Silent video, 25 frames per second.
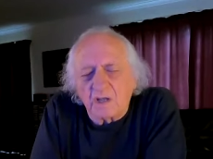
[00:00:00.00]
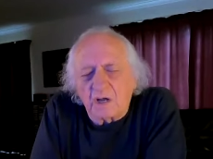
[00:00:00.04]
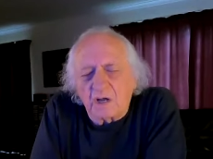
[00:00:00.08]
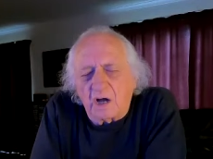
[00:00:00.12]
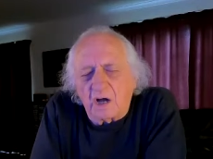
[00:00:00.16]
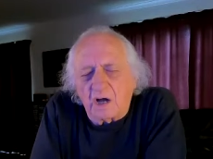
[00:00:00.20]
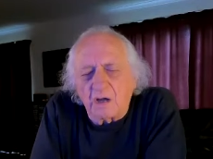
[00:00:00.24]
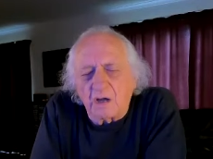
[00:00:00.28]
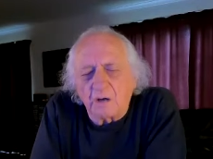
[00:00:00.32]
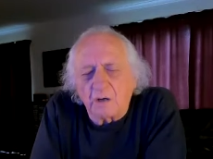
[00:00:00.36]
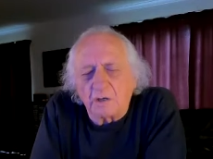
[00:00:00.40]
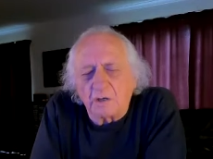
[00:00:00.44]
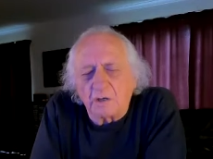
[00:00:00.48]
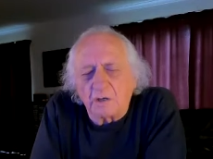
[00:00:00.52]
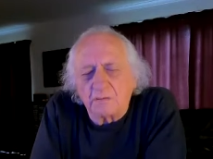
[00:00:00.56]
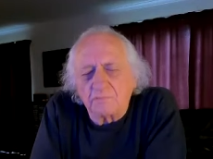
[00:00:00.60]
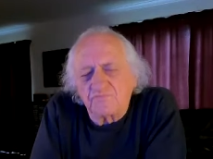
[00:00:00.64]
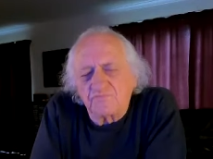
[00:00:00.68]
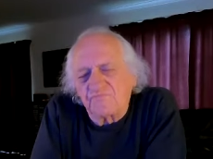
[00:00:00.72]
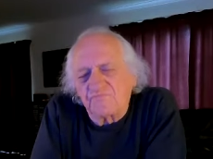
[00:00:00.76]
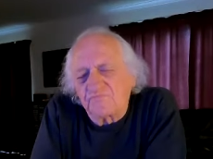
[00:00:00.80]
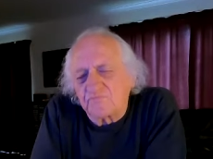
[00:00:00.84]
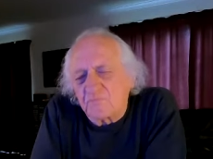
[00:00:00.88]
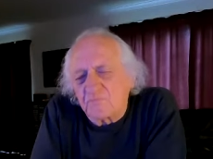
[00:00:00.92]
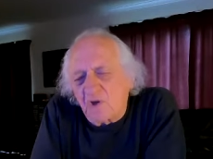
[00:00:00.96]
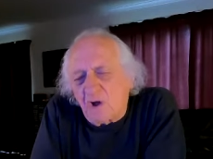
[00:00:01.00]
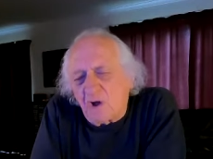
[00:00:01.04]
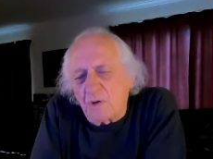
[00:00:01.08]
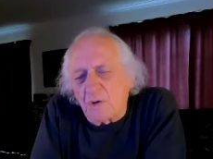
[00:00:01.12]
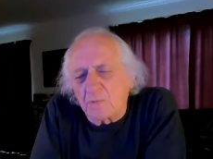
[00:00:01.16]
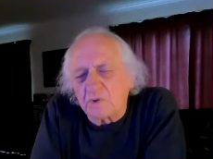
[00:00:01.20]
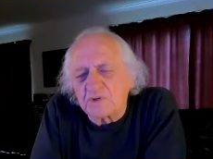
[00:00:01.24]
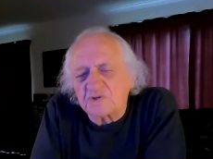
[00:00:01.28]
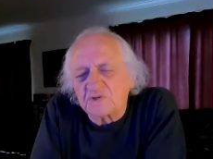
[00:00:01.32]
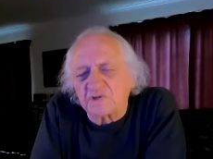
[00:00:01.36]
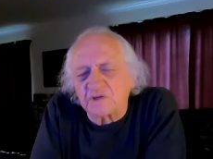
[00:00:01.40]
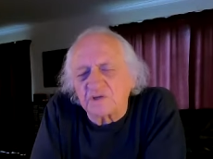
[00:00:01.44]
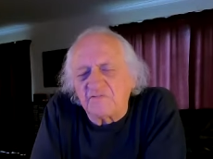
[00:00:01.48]
I I
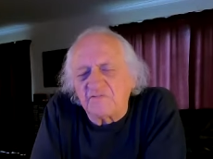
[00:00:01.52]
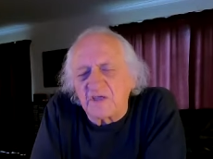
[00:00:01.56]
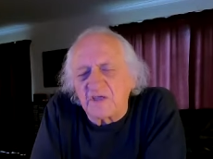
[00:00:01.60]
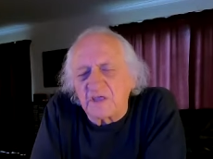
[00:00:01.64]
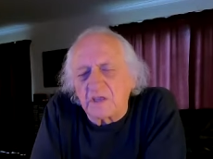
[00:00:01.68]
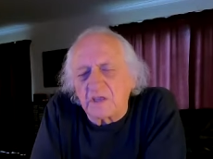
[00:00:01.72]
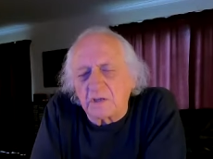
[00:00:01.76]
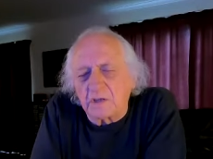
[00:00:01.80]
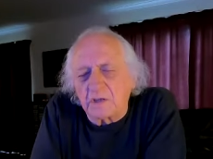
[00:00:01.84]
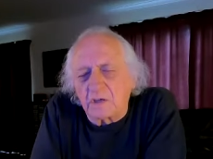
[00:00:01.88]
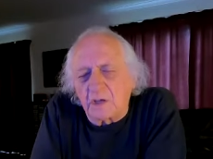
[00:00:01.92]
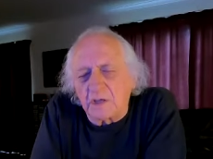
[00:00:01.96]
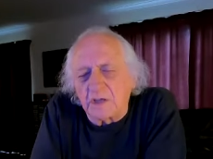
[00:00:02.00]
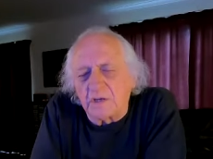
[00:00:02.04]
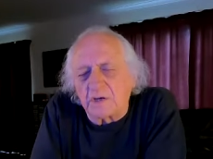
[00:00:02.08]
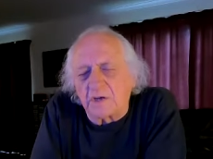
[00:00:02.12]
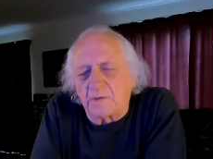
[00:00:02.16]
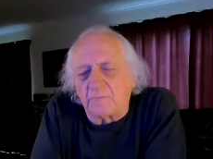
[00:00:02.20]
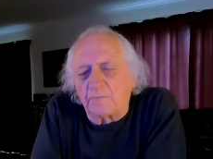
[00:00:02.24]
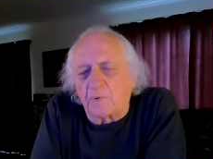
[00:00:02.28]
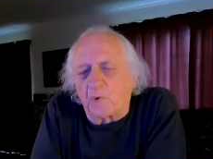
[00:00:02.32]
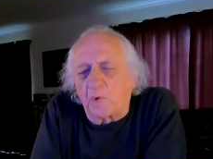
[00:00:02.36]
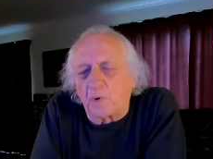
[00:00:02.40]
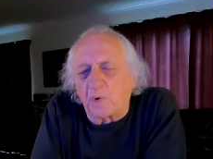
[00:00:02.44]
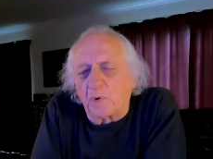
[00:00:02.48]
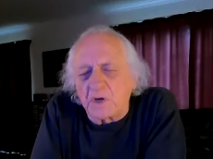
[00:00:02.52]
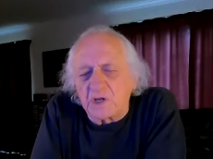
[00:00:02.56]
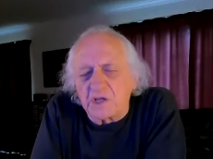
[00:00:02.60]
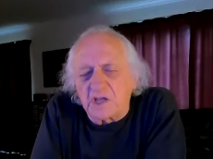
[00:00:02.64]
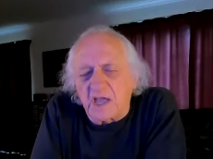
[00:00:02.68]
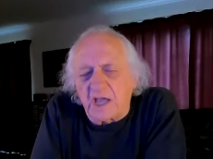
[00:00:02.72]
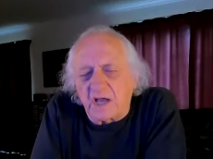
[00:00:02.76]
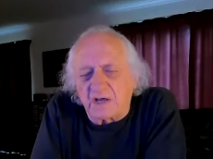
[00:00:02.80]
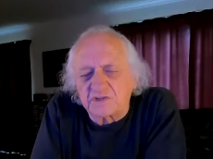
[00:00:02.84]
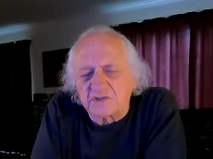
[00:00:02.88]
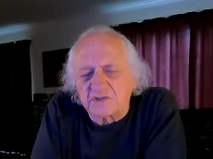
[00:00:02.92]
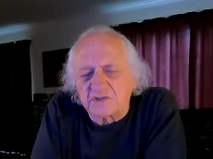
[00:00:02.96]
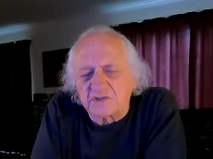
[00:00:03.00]
was living in a boarding
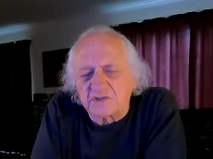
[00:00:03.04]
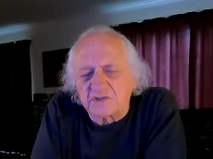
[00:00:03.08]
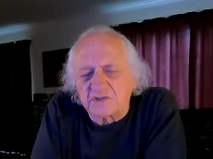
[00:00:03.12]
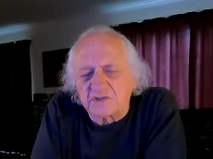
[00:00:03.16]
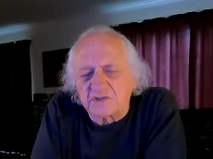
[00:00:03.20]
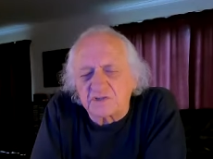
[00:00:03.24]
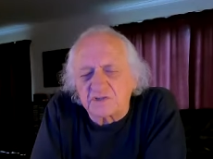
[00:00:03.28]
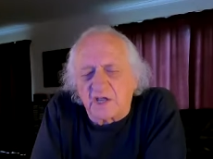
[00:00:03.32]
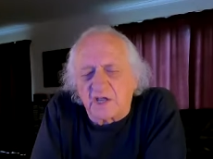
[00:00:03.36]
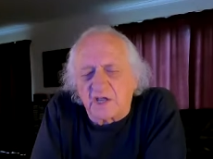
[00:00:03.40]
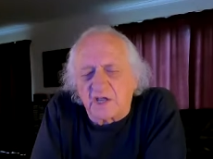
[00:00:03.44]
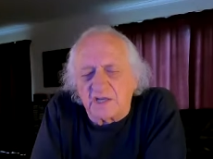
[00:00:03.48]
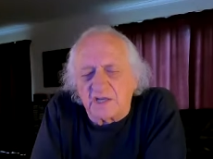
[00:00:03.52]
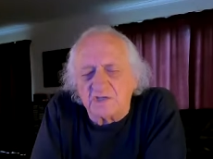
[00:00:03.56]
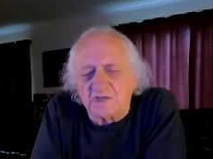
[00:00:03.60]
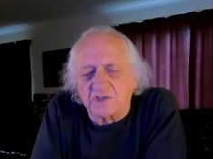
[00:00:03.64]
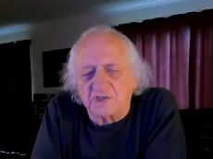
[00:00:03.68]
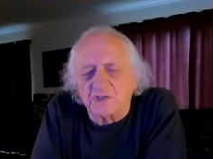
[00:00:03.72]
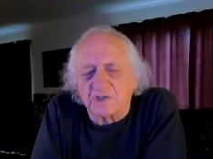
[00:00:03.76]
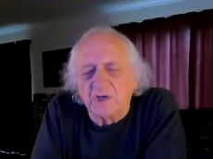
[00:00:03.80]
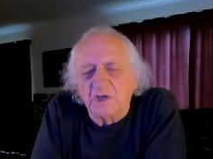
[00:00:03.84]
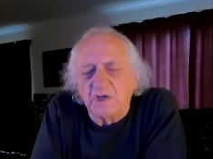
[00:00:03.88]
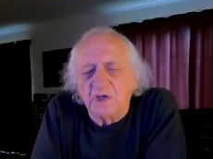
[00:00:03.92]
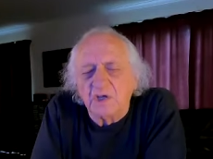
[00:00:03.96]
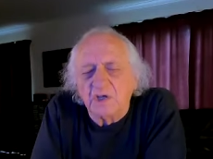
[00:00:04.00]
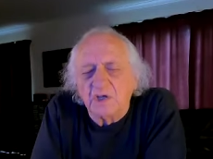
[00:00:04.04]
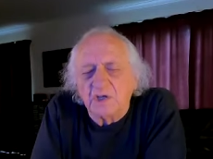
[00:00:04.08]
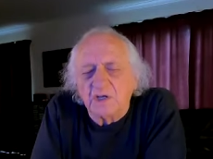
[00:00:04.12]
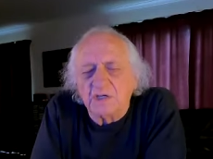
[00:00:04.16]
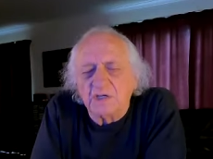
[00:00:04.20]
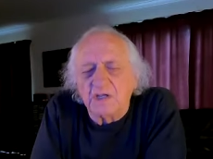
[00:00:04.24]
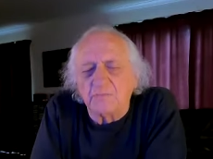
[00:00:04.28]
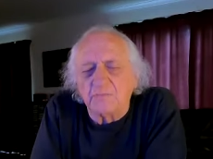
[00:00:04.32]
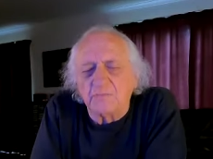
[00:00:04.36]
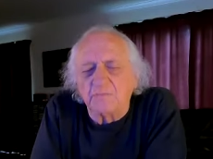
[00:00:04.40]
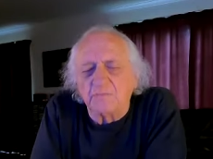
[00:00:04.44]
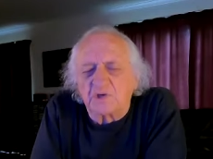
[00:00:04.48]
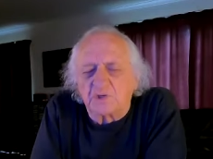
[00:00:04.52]
house at one stage,
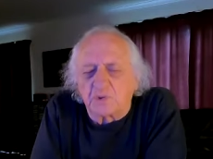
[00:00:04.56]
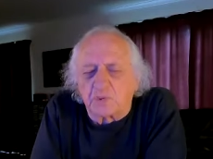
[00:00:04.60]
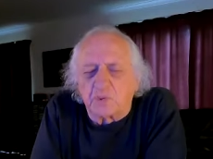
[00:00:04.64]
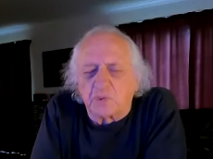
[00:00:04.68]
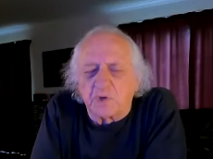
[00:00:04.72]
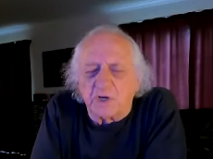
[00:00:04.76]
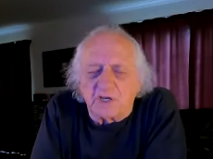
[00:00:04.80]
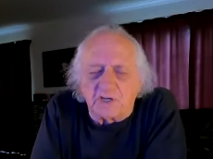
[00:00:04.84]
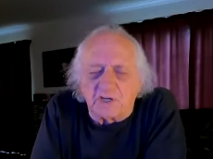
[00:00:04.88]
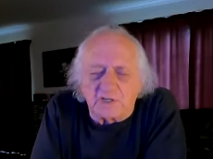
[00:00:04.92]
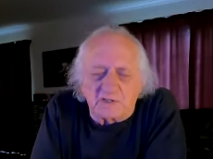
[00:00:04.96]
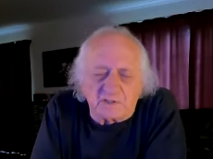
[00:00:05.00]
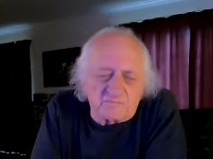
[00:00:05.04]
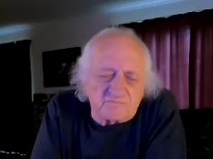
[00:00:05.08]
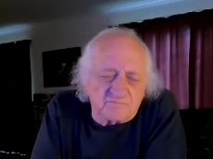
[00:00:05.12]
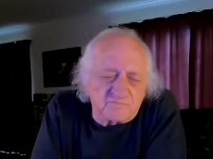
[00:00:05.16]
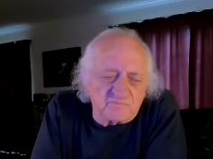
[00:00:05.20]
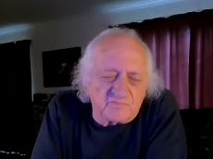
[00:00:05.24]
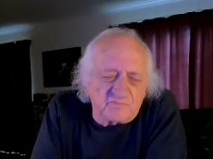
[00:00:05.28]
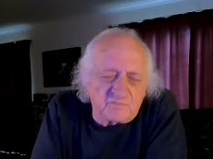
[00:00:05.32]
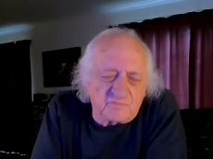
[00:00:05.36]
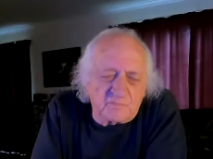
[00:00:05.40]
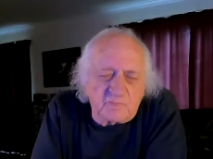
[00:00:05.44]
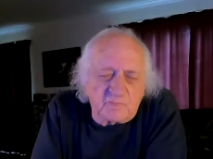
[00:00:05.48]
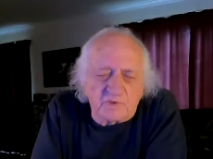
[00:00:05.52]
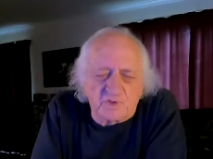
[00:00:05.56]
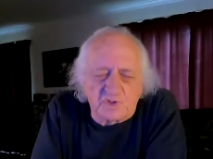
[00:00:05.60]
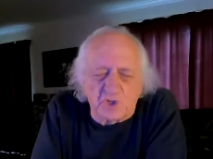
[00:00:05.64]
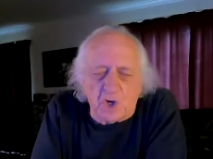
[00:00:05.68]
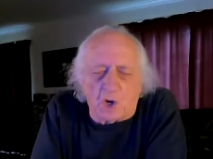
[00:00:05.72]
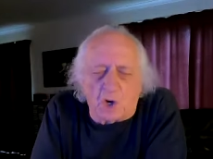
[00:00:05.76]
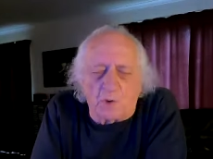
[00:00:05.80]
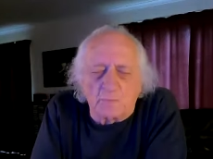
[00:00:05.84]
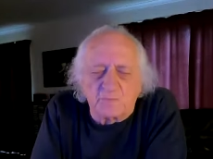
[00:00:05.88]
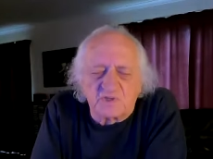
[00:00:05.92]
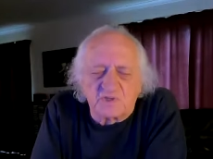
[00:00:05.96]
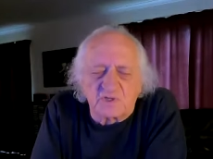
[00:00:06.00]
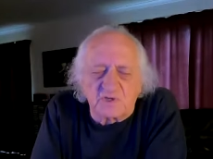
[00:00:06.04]
in between
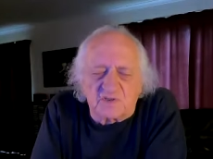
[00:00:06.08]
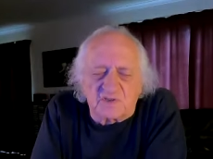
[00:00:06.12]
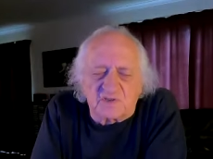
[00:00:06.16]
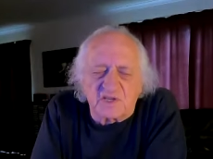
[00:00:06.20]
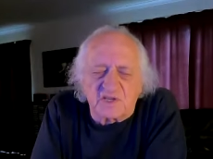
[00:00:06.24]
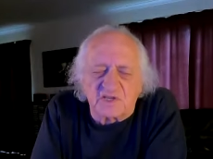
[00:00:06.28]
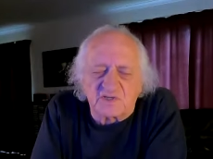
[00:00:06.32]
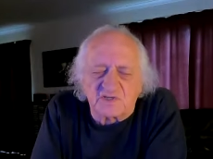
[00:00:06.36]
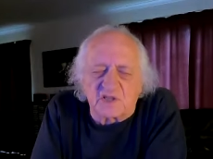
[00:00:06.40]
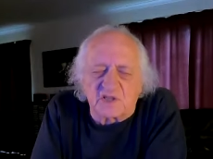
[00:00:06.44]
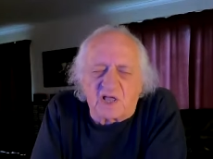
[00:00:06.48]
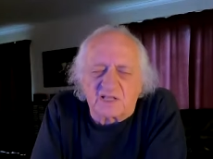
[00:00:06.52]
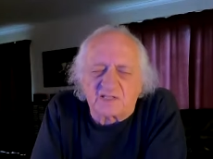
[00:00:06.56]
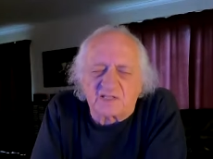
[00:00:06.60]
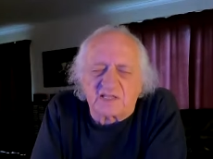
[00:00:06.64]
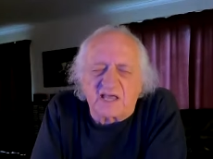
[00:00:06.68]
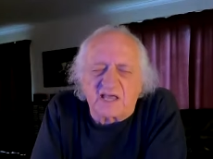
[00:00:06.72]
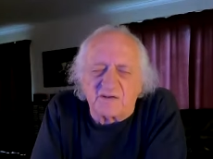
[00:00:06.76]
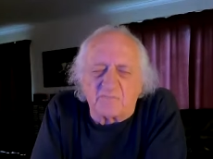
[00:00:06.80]
jobs and things like that.